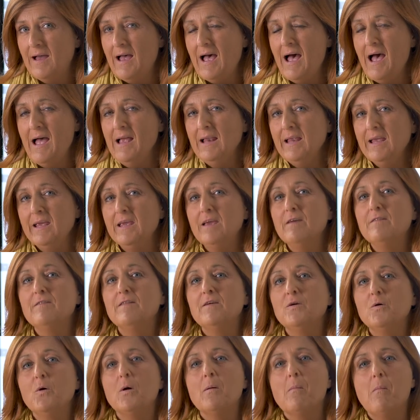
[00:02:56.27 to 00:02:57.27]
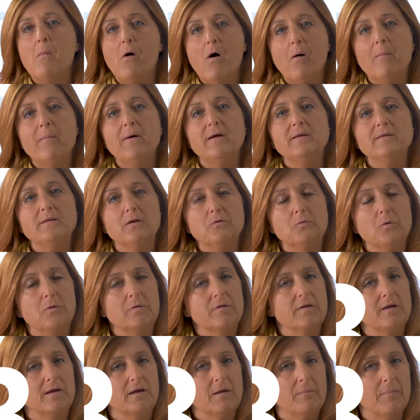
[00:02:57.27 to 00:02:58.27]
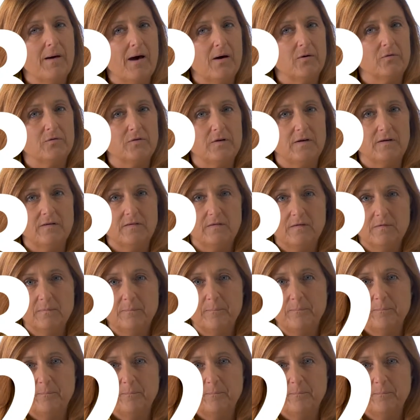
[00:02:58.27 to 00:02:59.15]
I'll give you a moment to think about it.